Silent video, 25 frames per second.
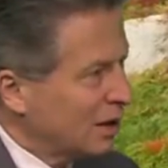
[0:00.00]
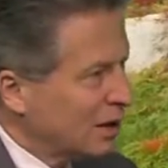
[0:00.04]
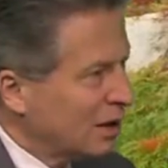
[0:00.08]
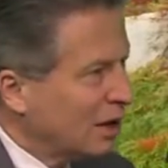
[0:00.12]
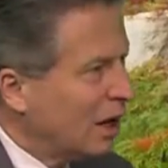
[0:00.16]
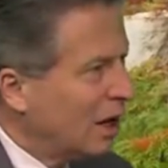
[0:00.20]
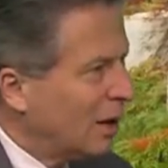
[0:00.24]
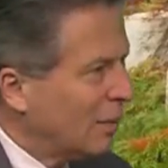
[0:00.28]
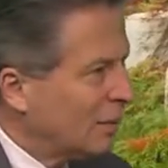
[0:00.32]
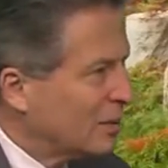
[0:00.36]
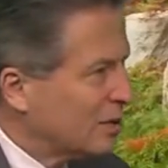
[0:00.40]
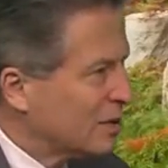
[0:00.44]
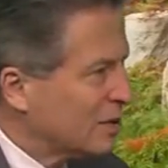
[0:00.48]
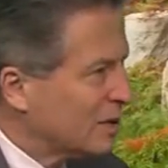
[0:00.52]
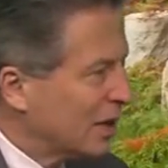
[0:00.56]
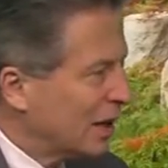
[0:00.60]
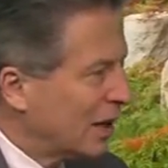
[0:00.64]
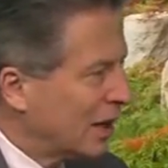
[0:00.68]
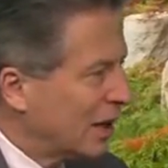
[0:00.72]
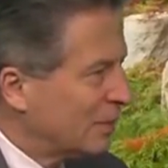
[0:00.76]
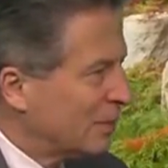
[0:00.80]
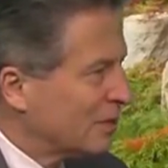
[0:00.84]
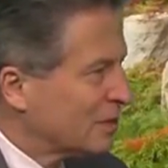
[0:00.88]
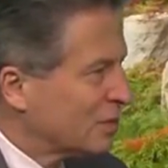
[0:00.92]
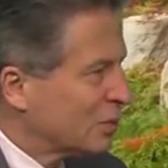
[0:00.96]
but the opposite
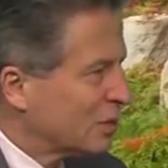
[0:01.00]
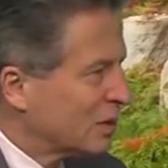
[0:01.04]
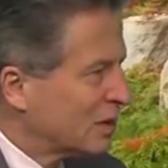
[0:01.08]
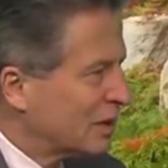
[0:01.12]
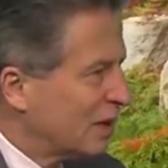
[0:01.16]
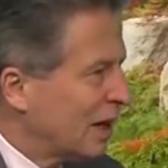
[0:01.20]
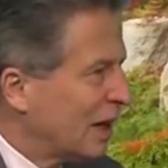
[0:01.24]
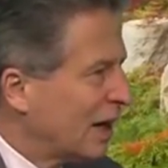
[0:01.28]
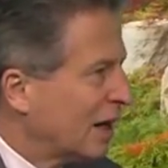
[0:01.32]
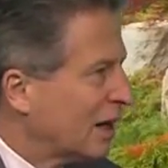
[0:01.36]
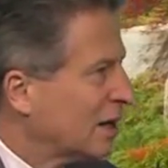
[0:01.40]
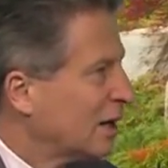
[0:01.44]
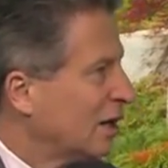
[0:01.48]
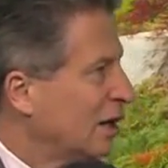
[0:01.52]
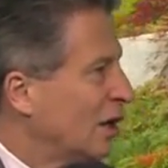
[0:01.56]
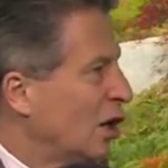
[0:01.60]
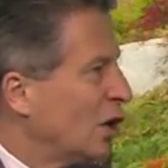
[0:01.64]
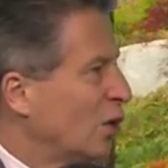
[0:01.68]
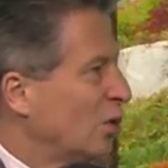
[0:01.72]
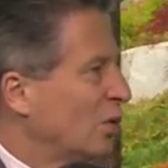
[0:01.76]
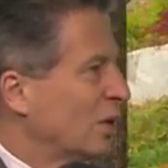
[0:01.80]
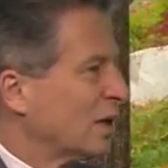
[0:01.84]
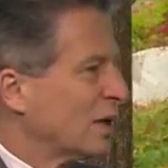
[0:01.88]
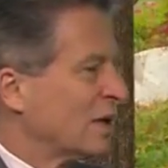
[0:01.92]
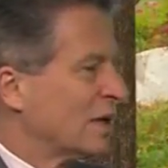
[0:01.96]
happens with dad,
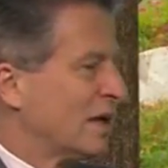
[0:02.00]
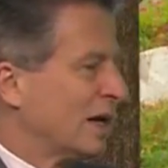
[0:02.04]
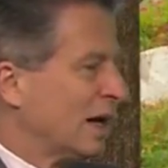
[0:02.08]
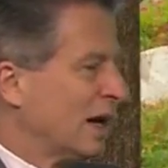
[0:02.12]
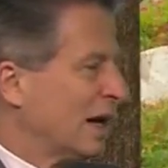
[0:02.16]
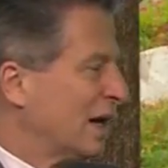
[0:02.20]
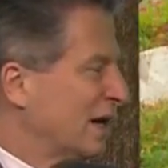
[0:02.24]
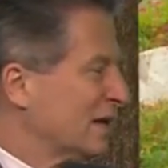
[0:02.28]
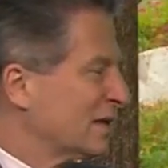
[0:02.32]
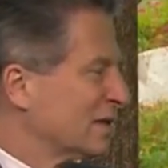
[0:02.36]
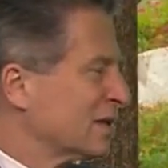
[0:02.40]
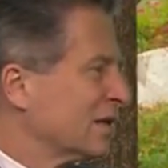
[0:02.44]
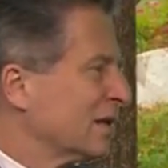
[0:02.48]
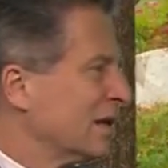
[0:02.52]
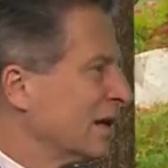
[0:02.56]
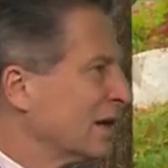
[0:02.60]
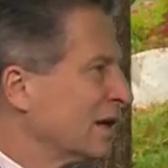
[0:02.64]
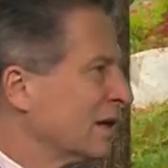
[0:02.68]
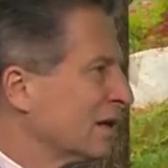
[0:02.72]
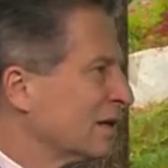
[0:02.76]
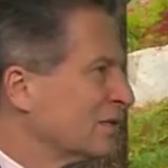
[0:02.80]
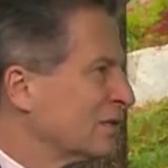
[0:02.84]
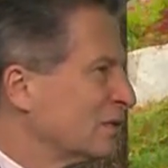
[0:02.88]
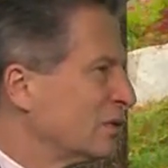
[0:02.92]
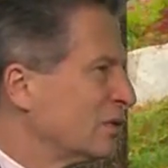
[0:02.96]
where dad has a
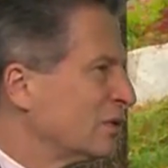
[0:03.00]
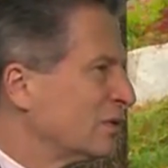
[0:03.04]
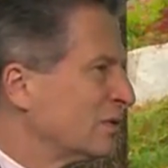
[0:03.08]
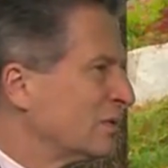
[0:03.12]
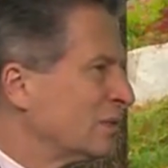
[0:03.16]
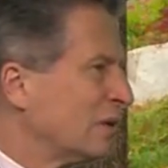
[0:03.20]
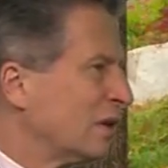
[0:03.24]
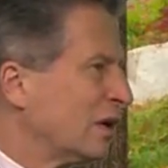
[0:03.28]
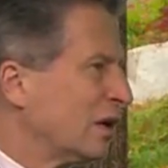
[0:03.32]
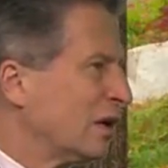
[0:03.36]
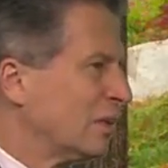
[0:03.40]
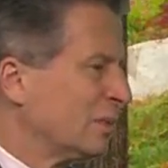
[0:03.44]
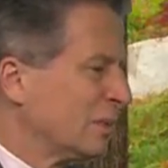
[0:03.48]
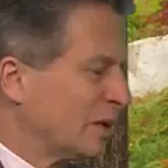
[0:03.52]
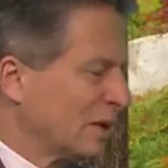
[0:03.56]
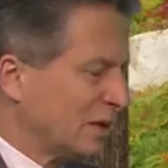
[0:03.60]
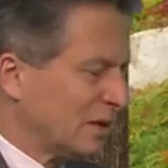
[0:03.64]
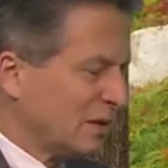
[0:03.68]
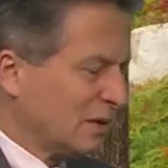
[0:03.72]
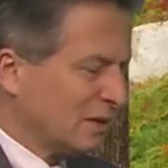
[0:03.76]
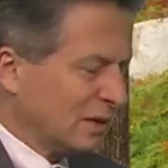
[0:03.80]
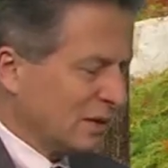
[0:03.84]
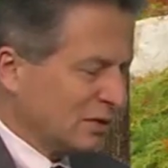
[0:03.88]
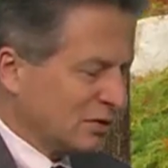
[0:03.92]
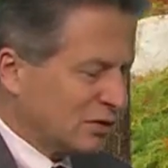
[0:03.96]
negative view of mom and
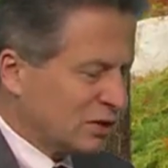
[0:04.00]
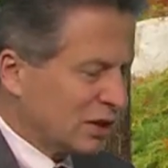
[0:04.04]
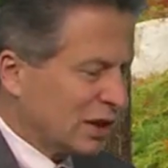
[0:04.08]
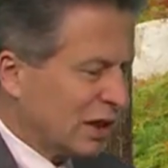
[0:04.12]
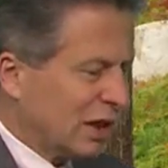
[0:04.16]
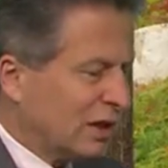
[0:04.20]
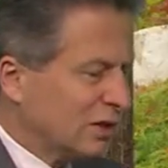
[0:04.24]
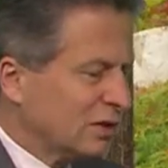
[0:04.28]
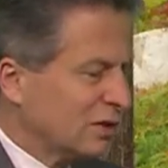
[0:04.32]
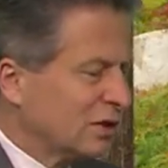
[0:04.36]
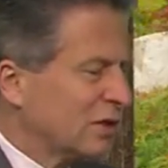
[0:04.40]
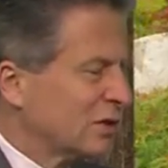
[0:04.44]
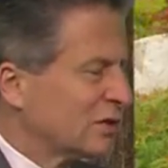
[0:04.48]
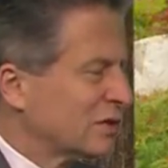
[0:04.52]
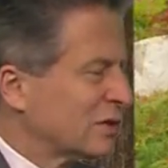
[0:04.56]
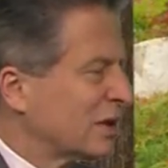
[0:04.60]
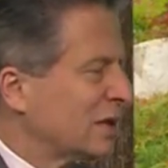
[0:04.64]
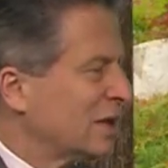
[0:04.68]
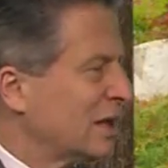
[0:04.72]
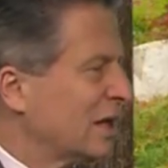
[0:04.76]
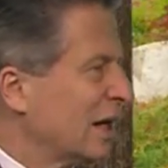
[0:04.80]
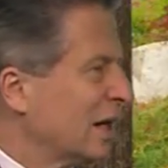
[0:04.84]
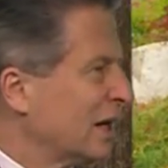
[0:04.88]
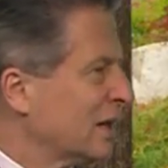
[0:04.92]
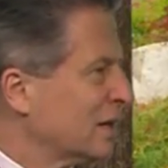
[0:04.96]
the child goes to
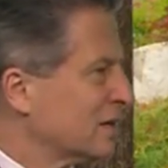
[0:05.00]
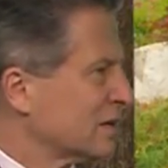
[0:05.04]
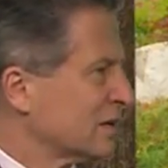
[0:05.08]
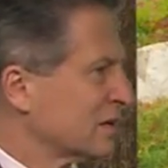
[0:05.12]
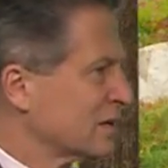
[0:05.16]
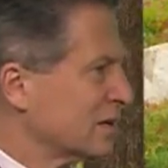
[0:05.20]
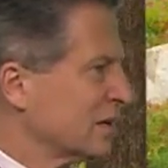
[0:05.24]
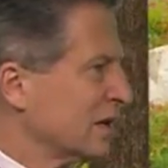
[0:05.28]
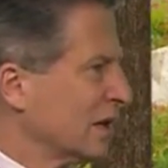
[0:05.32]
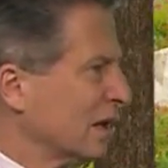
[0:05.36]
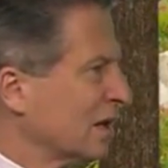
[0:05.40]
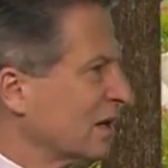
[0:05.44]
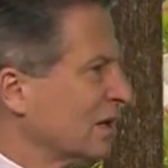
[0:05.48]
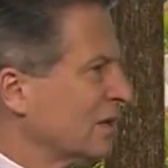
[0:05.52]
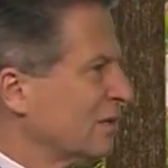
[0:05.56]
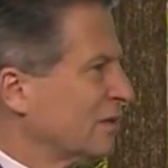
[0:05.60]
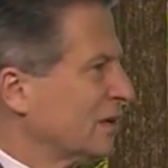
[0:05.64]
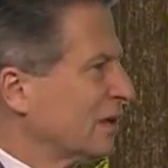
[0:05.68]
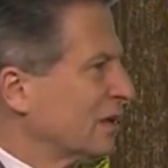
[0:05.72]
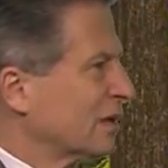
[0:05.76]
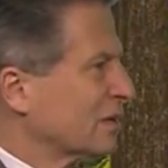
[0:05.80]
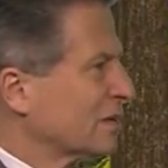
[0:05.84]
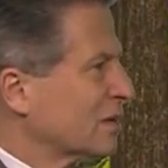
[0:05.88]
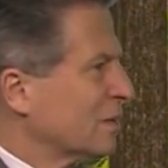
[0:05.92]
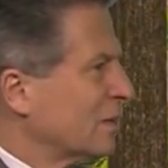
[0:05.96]
dad and says negative
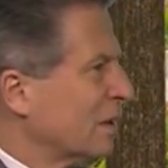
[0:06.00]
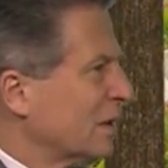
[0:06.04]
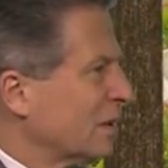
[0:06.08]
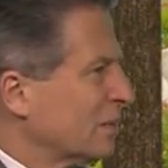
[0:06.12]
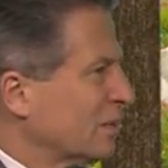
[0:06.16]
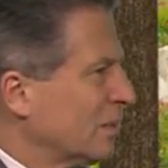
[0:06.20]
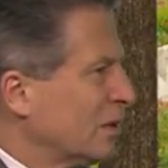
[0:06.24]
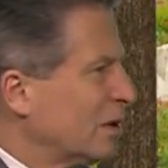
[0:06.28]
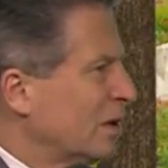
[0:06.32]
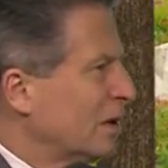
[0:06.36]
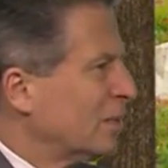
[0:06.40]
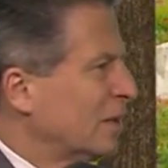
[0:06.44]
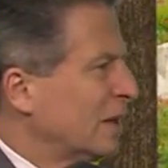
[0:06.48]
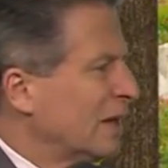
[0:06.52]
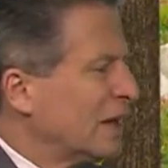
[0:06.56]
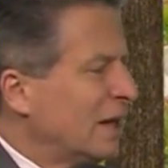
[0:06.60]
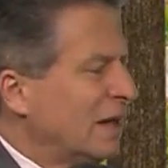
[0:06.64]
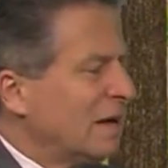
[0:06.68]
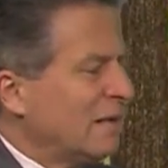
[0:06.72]
things about mom.